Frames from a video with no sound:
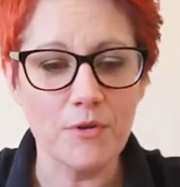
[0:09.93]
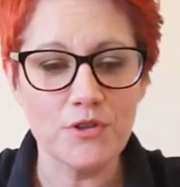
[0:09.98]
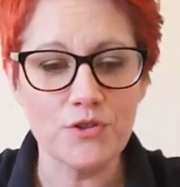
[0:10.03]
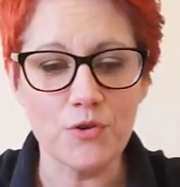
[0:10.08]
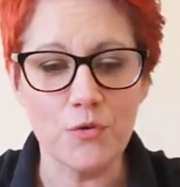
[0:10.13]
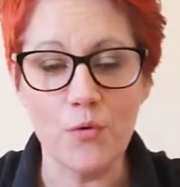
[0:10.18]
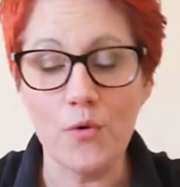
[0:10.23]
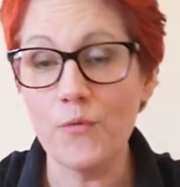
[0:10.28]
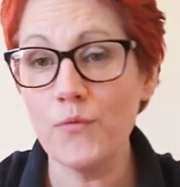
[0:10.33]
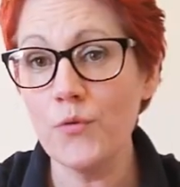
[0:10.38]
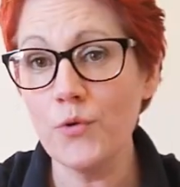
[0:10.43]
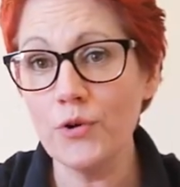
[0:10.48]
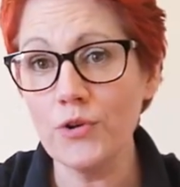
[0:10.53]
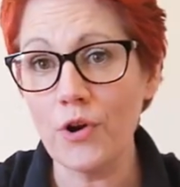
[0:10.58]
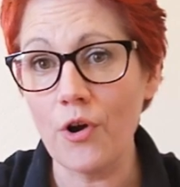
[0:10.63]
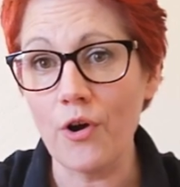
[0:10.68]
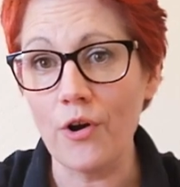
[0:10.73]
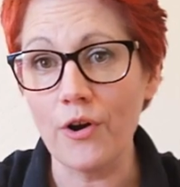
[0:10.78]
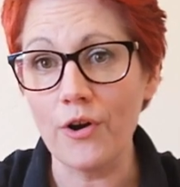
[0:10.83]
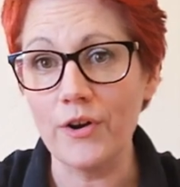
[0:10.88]
So
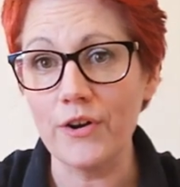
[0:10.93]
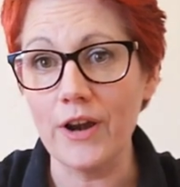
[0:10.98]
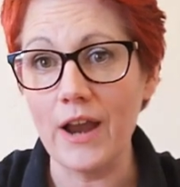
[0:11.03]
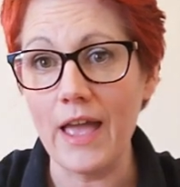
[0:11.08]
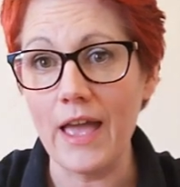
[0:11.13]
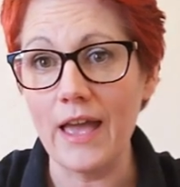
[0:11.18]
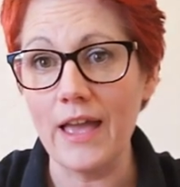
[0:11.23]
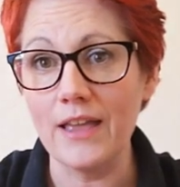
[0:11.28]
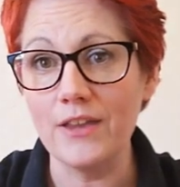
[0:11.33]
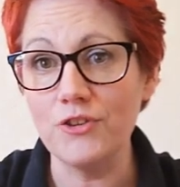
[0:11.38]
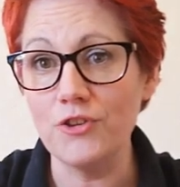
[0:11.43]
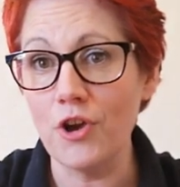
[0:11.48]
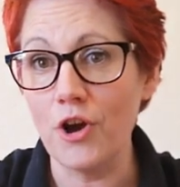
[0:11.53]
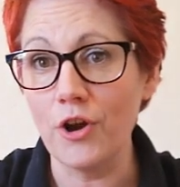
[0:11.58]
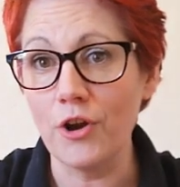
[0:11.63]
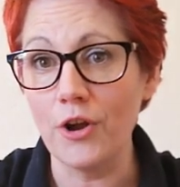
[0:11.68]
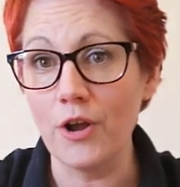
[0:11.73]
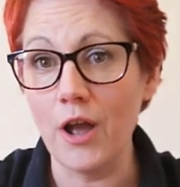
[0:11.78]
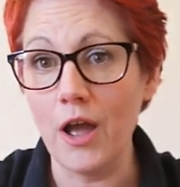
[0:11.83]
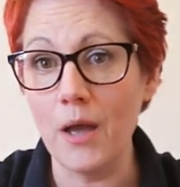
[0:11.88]
for our
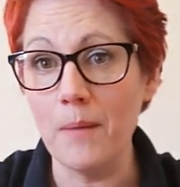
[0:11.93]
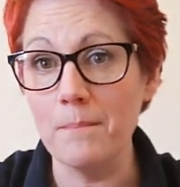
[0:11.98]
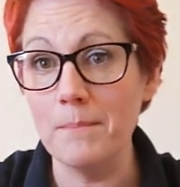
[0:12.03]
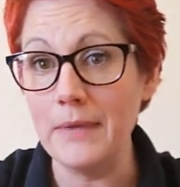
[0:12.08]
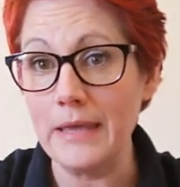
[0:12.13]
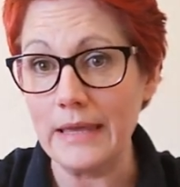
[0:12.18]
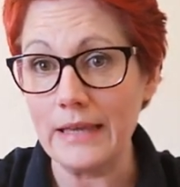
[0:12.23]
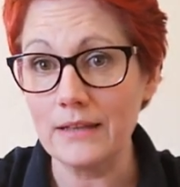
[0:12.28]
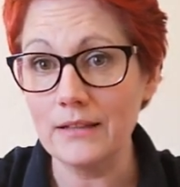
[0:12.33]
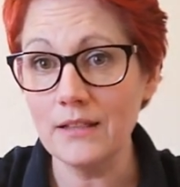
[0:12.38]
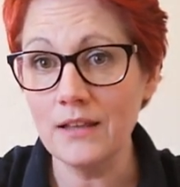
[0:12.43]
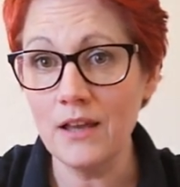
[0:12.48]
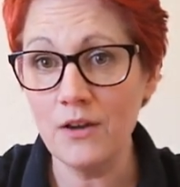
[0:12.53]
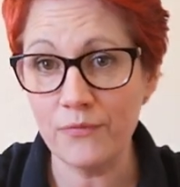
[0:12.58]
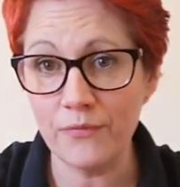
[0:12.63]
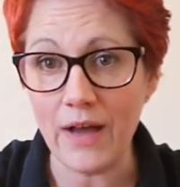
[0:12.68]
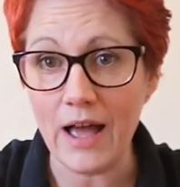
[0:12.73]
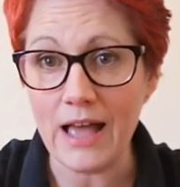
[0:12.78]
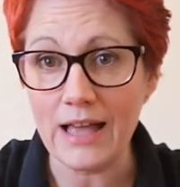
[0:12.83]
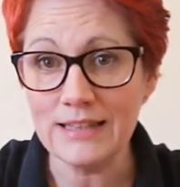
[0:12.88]
young male
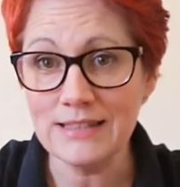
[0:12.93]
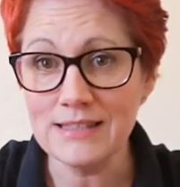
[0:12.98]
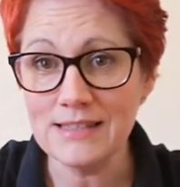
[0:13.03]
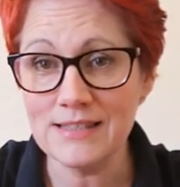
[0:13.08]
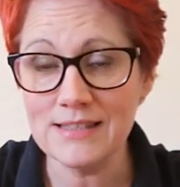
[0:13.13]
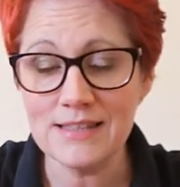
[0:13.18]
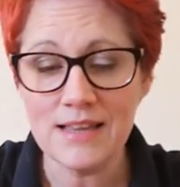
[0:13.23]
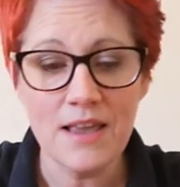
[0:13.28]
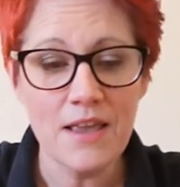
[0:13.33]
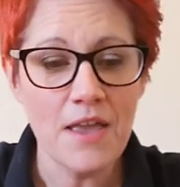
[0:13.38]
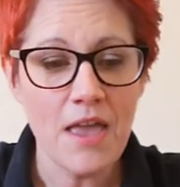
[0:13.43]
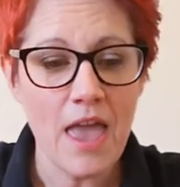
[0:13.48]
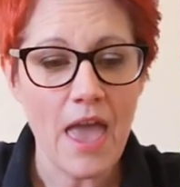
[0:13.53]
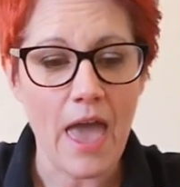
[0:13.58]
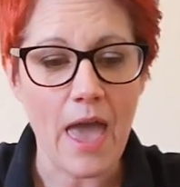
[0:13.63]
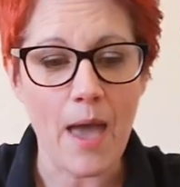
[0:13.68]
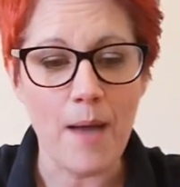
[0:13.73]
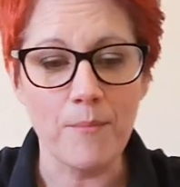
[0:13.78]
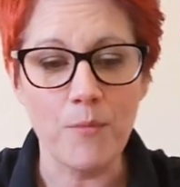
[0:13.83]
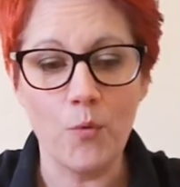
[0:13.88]
fans,
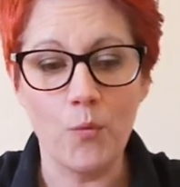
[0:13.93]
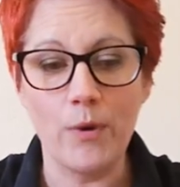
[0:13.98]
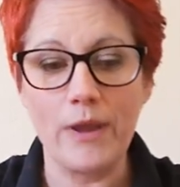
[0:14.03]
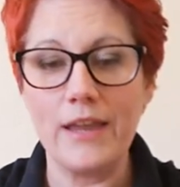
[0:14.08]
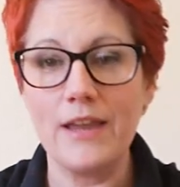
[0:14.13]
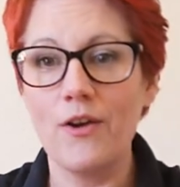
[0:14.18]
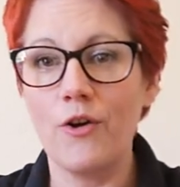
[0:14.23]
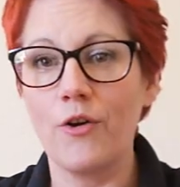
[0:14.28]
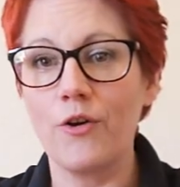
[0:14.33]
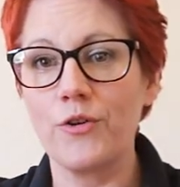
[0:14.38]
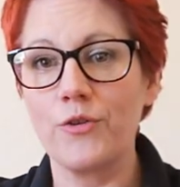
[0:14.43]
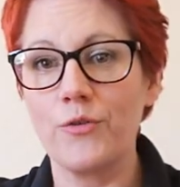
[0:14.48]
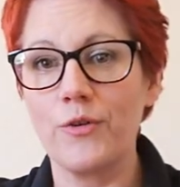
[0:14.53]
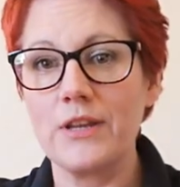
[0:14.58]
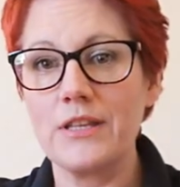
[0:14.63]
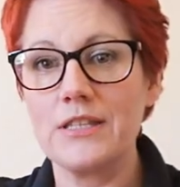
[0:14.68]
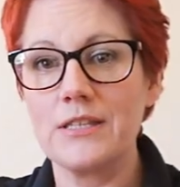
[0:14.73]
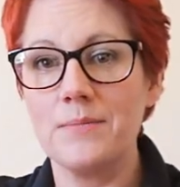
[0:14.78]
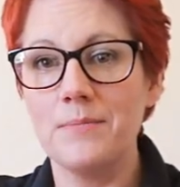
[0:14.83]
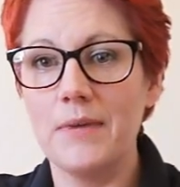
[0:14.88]
we are
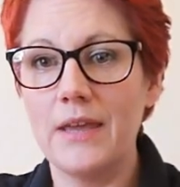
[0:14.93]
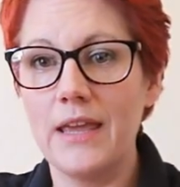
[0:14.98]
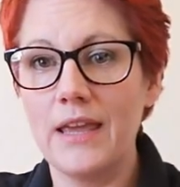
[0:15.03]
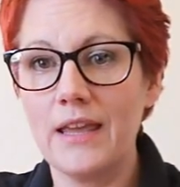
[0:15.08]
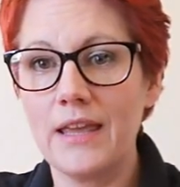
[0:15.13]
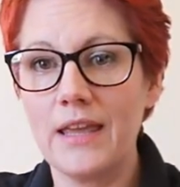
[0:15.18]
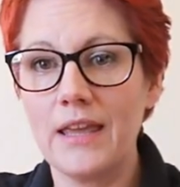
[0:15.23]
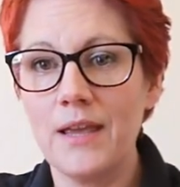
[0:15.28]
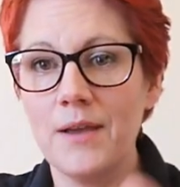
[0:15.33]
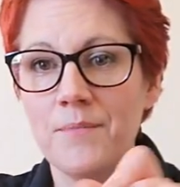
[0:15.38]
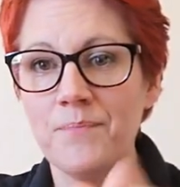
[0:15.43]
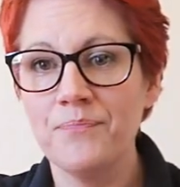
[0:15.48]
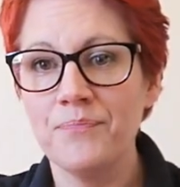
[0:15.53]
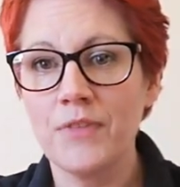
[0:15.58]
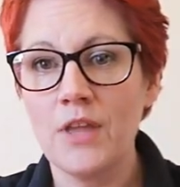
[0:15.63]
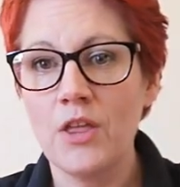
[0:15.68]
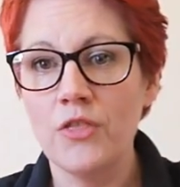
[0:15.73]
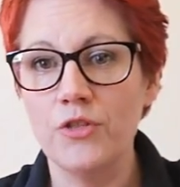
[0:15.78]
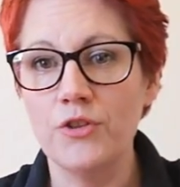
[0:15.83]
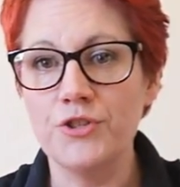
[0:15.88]
going to make
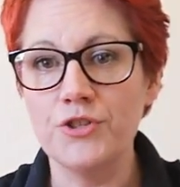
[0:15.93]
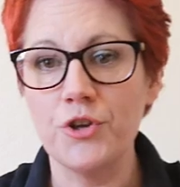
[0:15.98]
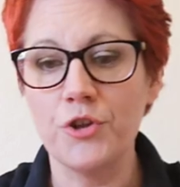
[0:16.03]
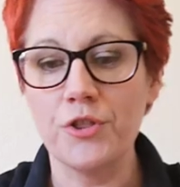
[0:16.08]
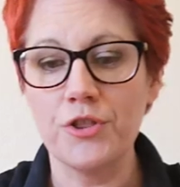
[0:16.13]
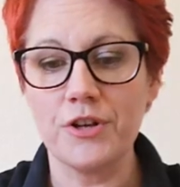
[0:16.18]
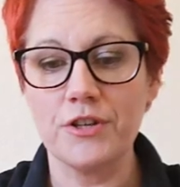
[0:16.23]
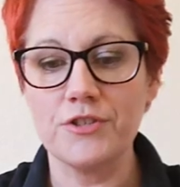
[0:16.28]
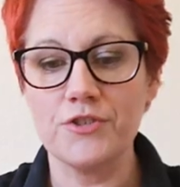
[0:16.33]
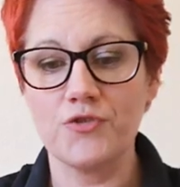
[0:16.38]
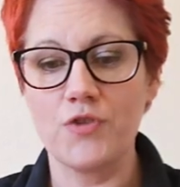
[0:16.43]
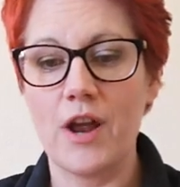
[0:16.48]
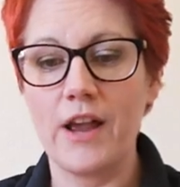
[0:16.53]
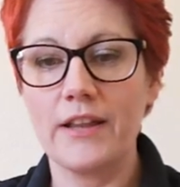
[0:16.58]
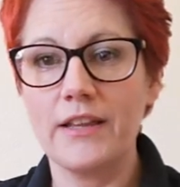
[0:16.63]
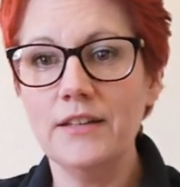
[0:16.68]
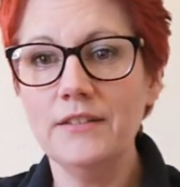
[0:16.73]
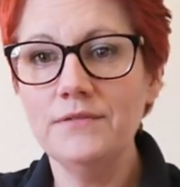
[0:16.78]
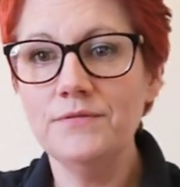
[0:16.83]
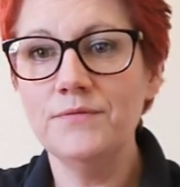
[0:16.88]
the Toothless
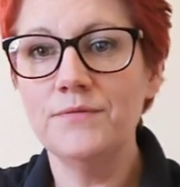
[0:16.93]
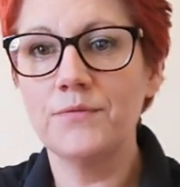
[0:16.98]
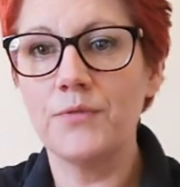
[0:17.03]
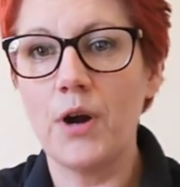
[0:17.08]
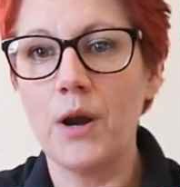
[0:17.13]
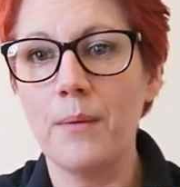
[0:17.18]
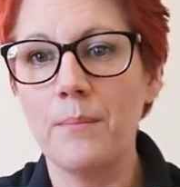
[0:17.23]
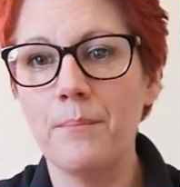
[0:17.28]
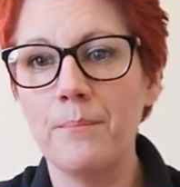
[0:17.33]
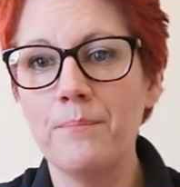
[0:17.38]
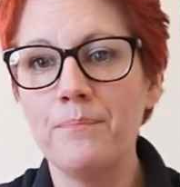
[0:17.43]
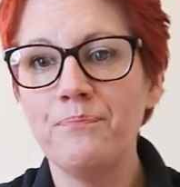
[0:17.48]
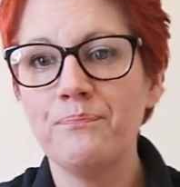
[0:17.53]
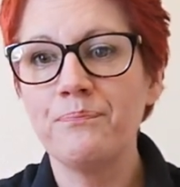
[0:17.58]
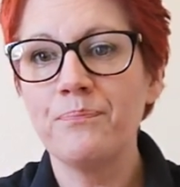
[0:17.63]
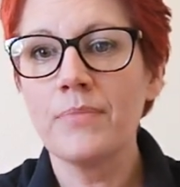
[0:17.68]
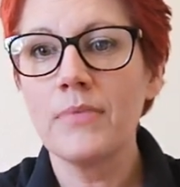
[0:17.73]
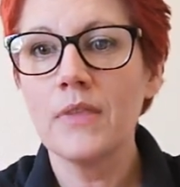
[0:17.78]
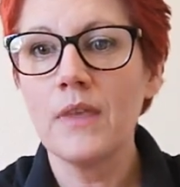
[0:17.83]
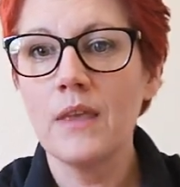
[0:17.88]
dragon from
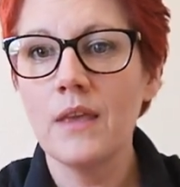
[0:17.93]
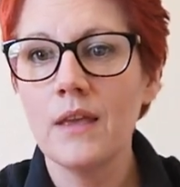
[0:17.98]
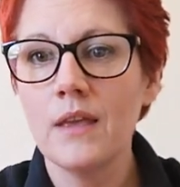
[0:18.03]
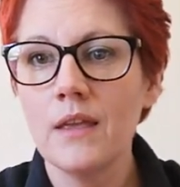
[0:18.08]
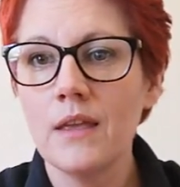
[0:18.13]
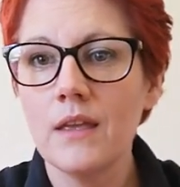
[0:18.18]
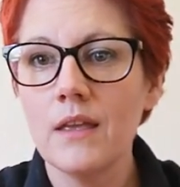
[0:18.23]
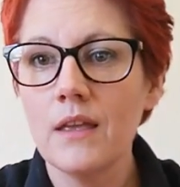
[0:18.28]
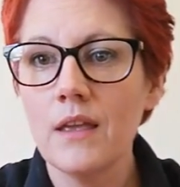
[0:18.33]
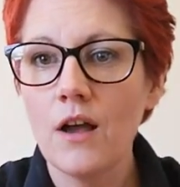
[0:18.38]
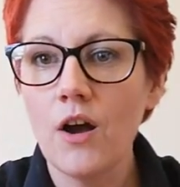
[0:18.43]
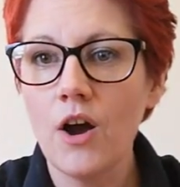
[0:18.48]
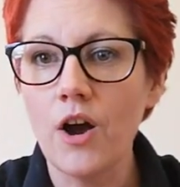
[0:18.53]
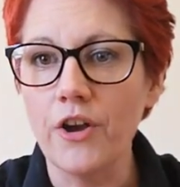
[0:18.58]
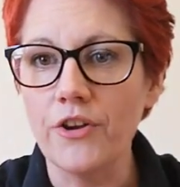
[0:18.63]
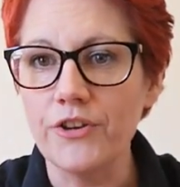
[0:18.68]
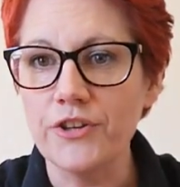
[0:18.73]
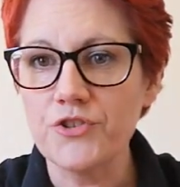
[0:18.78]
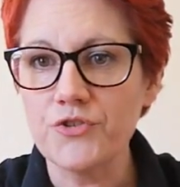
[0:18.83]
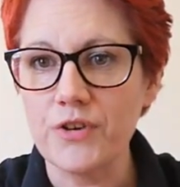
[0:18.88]

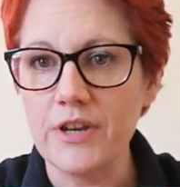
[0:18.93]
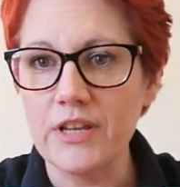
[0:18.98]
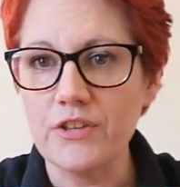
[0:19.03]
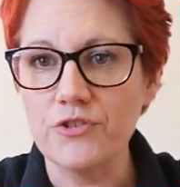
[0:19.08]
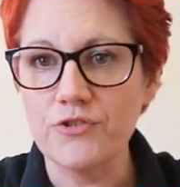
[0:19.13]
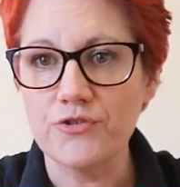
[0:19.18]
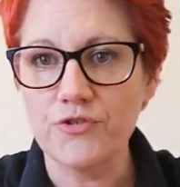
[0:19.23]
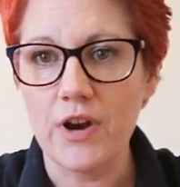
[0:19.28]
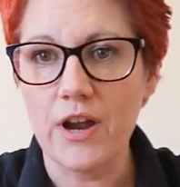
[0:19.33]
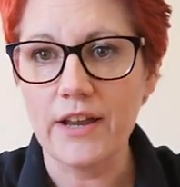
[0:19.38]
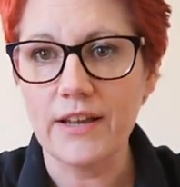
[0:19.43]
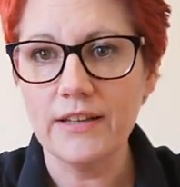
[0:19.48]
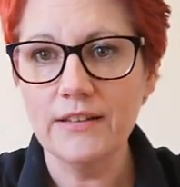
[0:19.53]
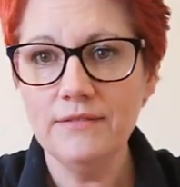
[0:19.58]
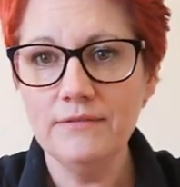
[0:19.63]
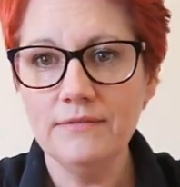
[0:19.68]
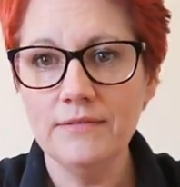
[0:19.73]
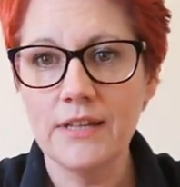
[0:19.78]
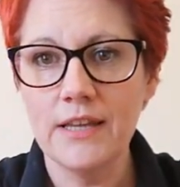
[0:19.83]
How to Train Your Dragon.